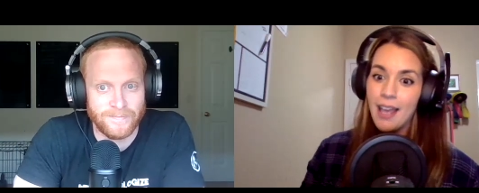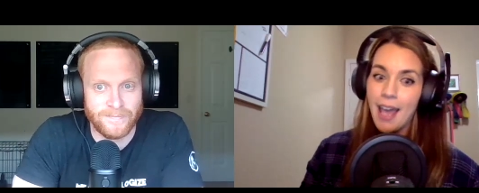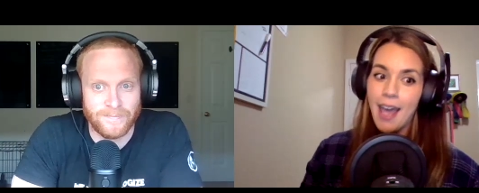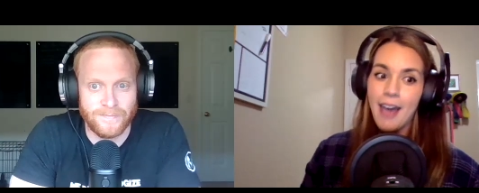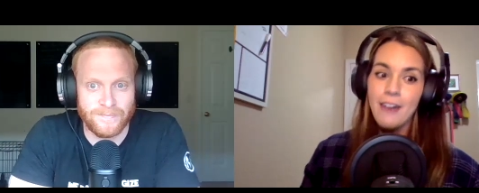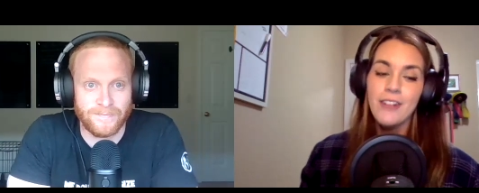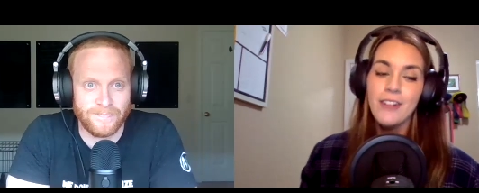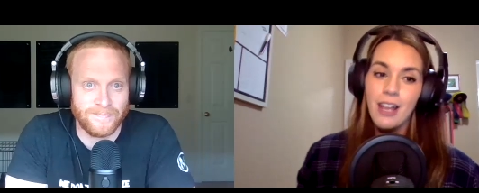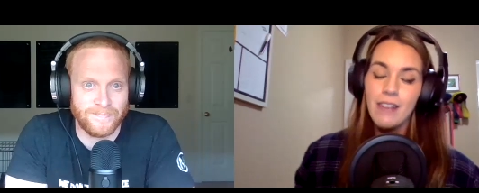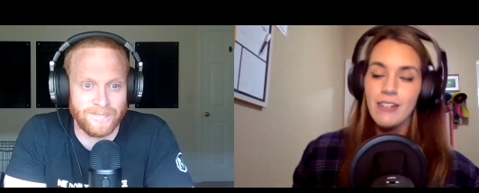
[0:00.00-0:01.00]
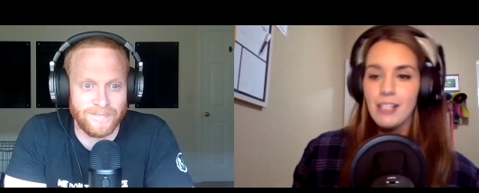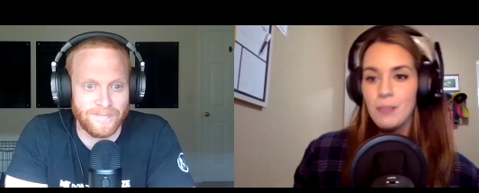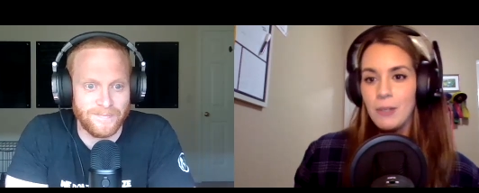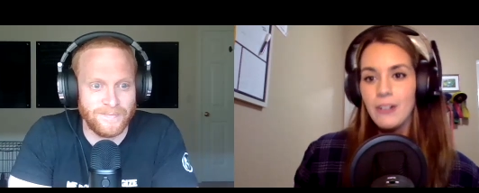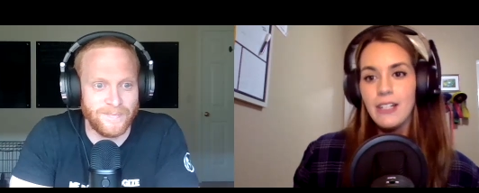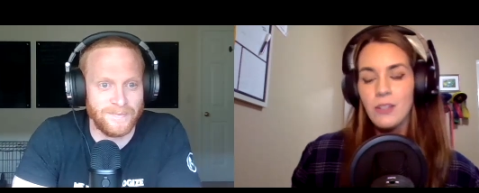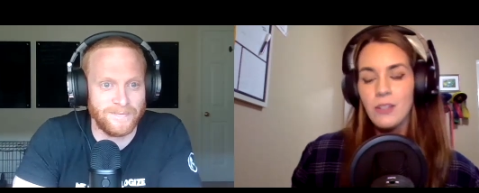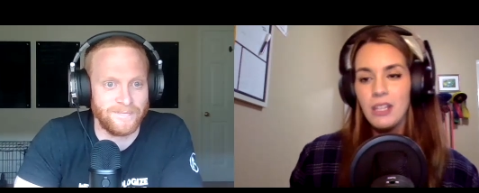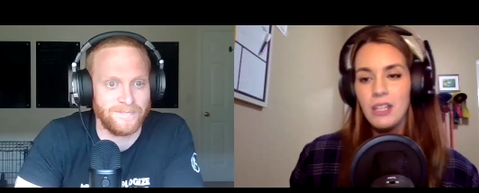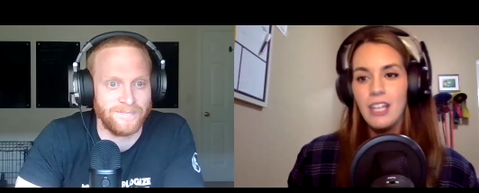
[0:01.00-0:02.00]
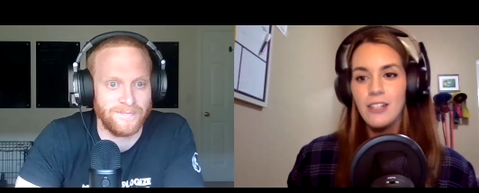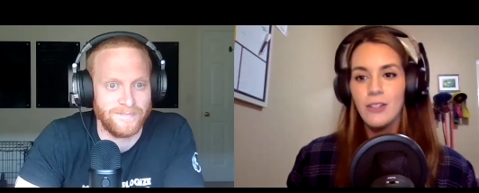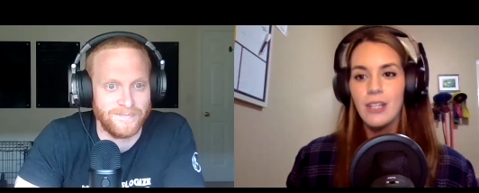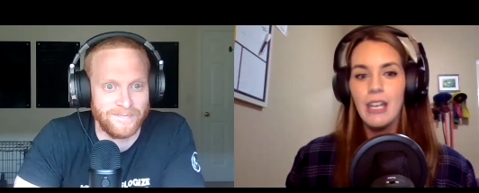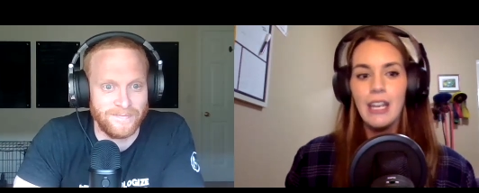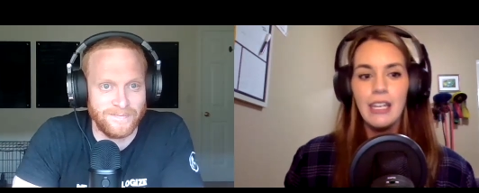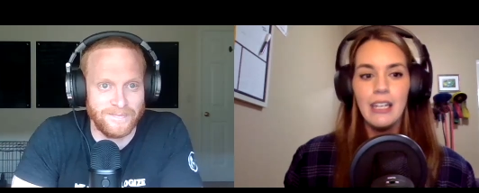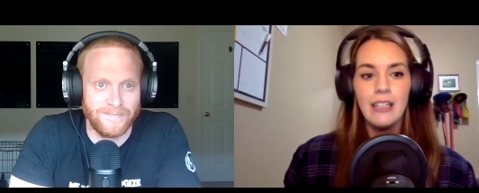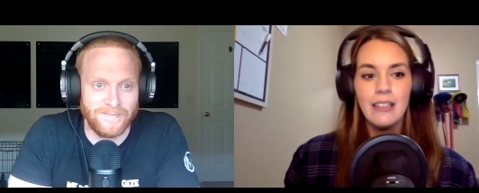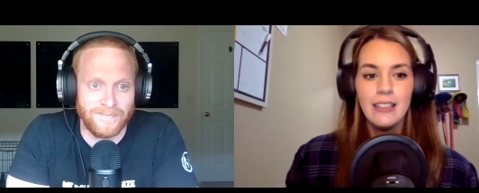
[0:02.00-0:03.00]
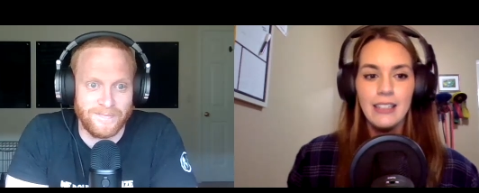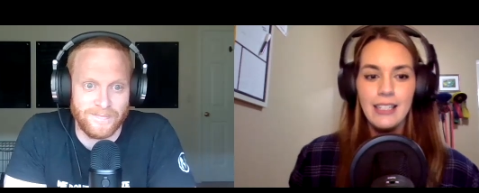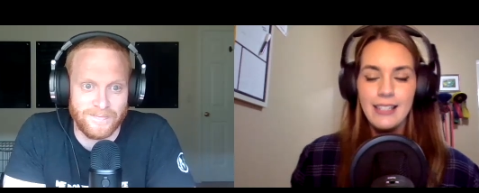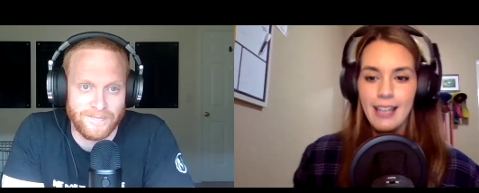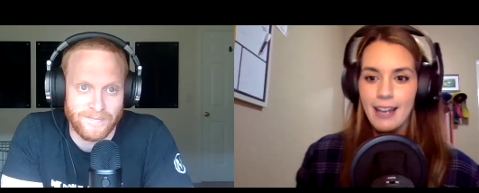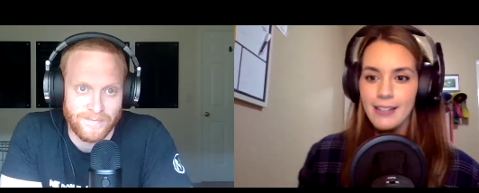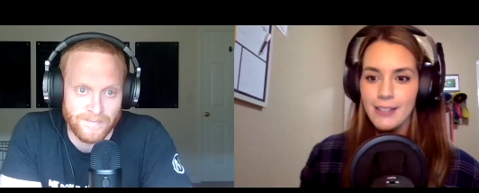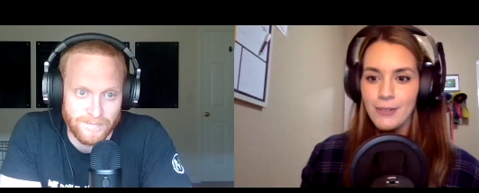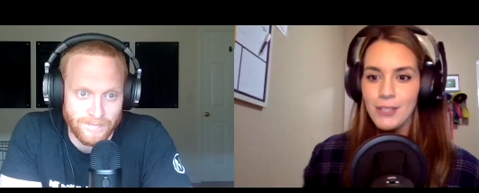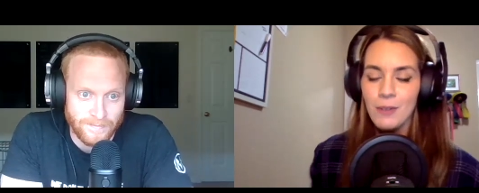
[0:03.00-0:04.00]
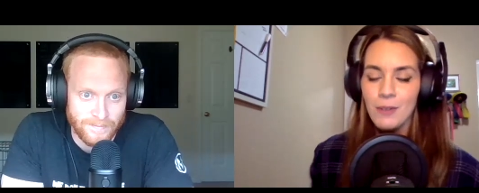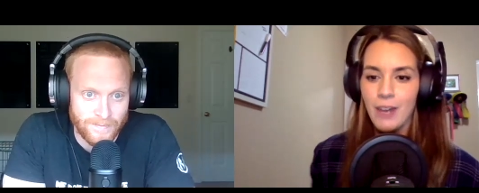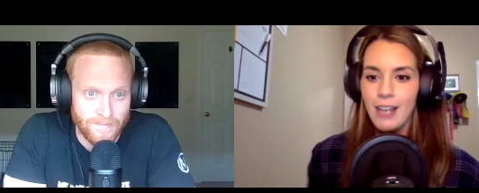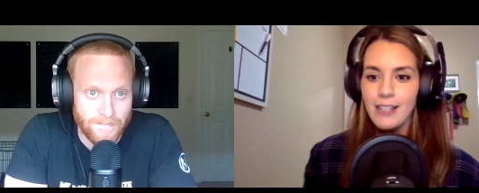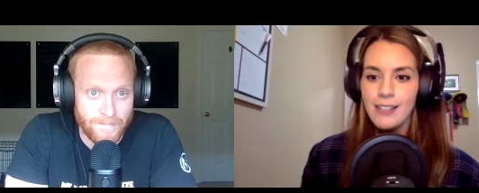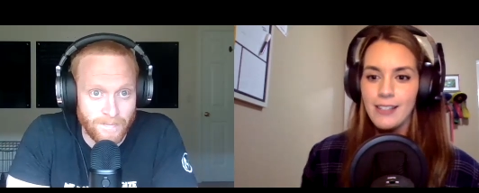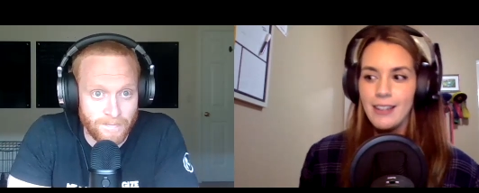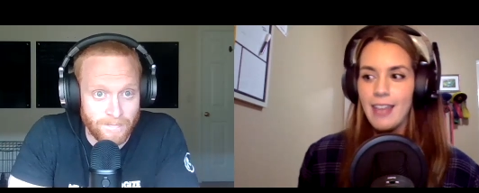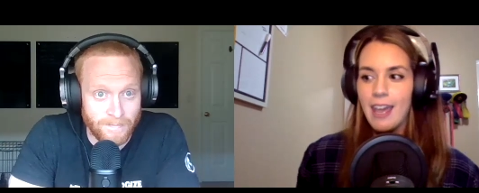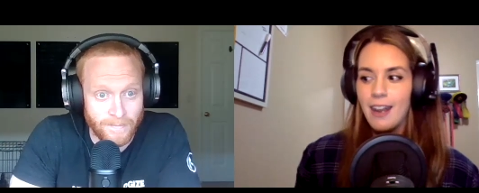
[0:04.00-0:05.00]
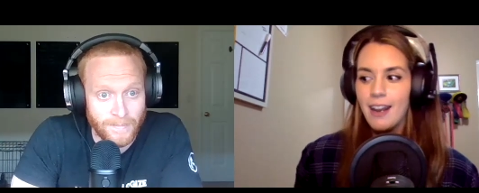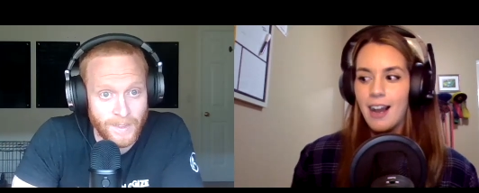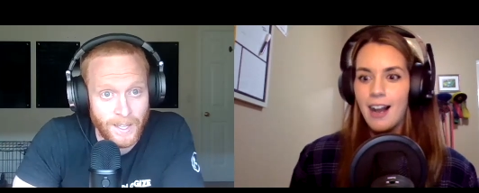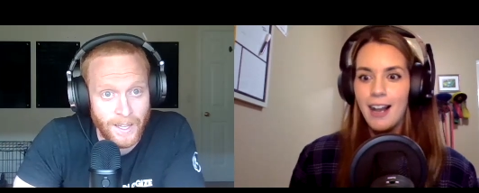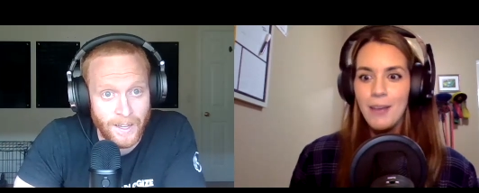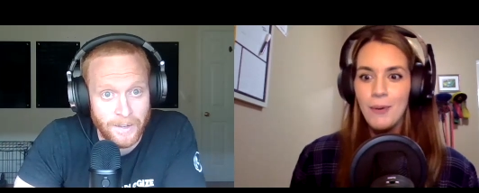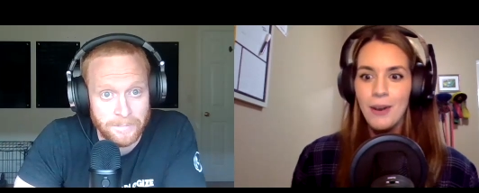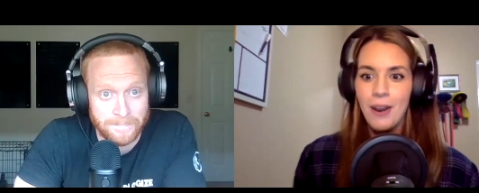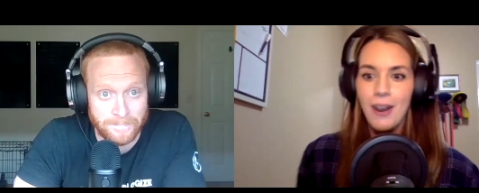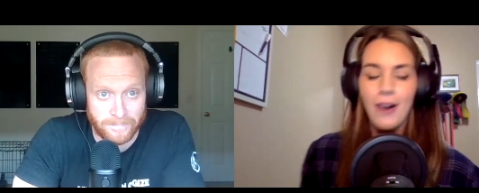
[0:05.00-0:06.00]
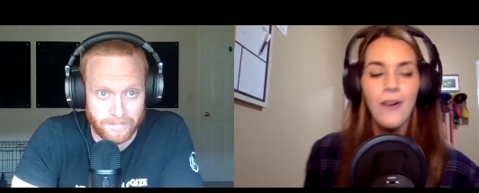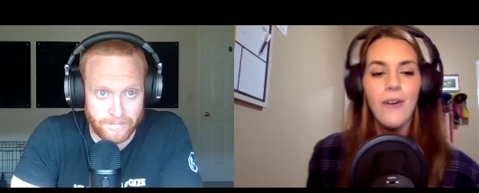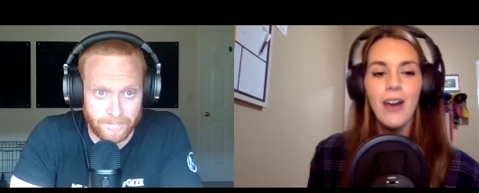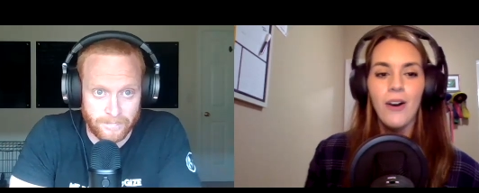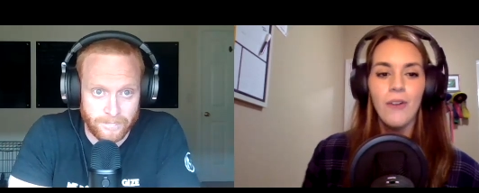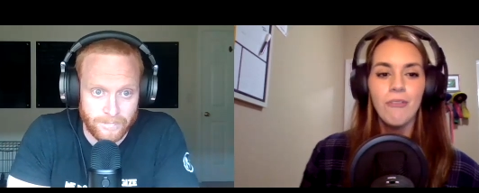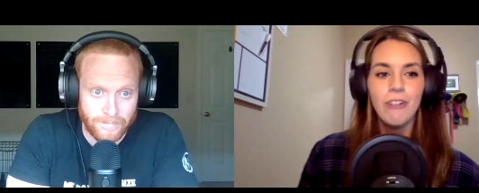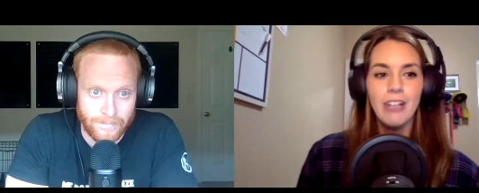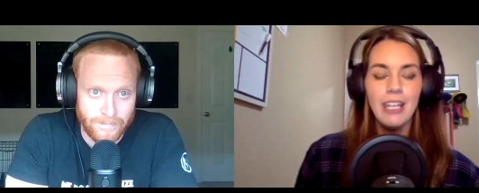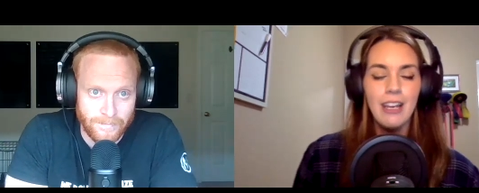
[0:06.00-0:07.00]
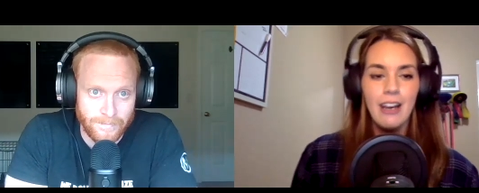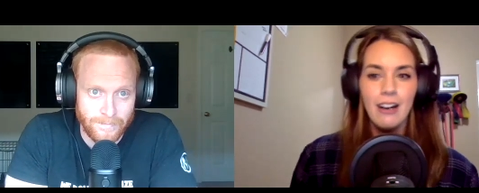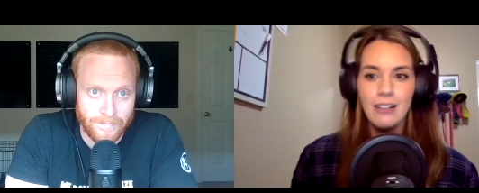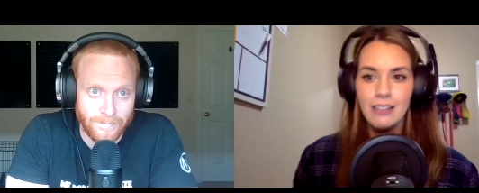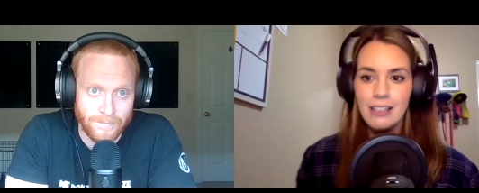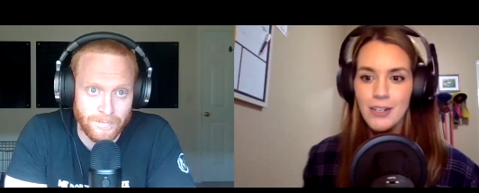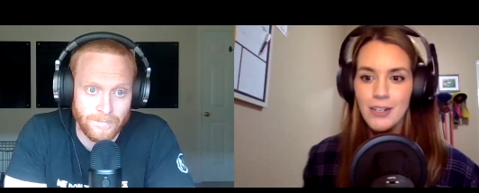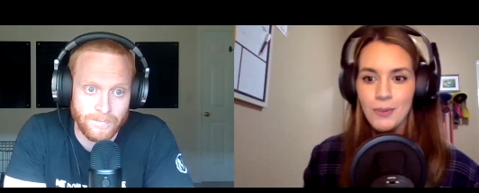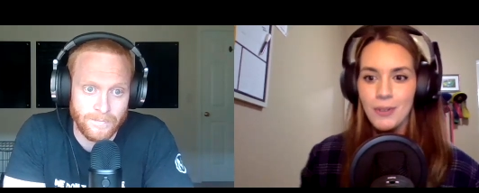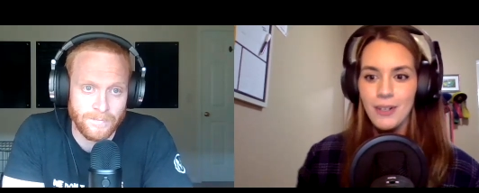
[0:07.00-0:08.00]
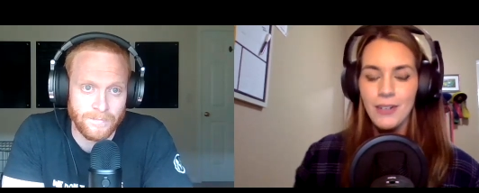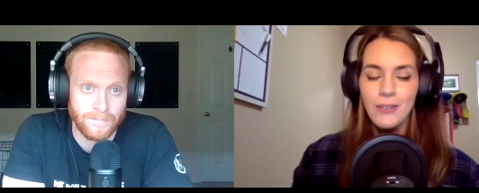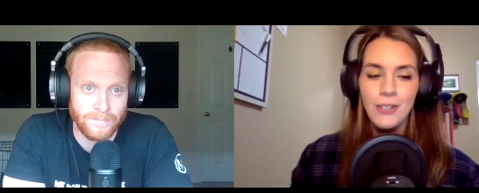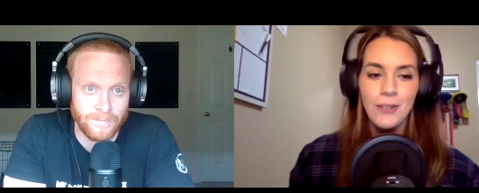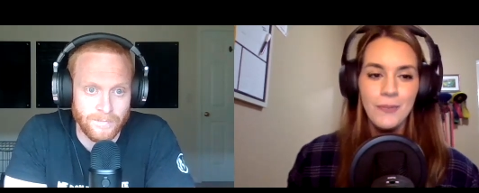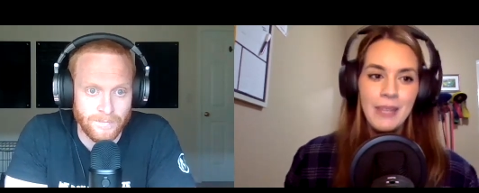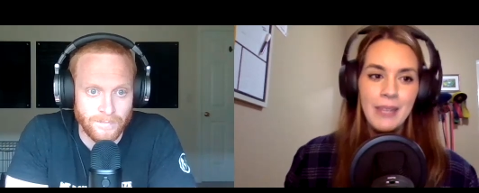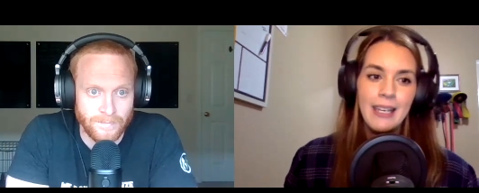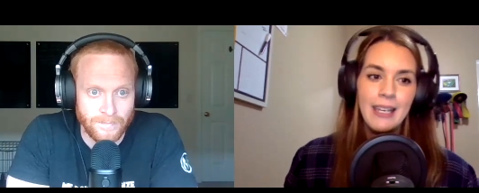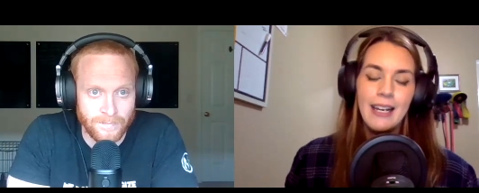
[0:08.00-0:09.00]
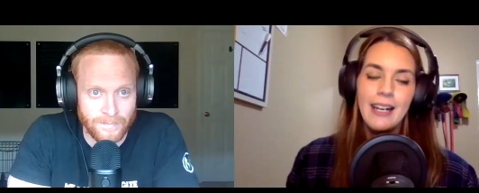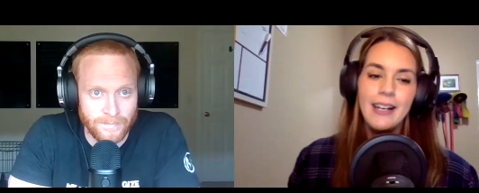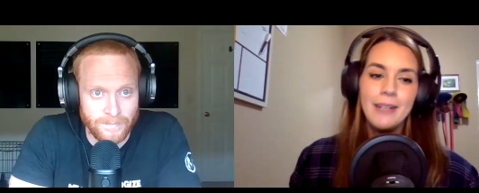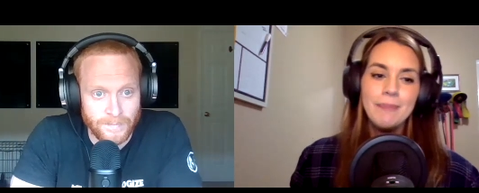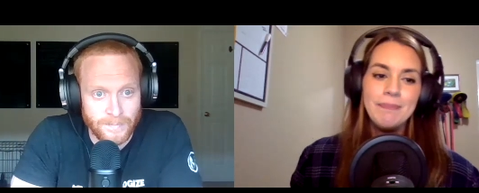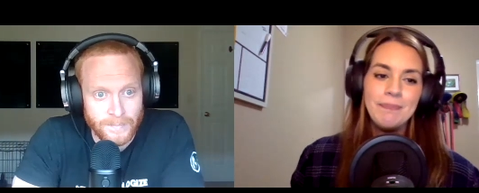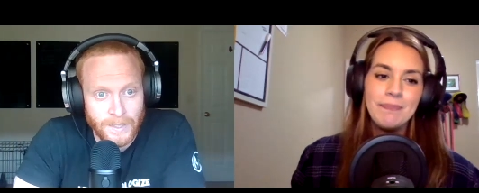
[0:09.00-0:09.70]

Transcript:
Speaker 1: have a lot of experience with it so that I can get to ask you some advice that I want to know and hopefully our listeners want to know too. Um,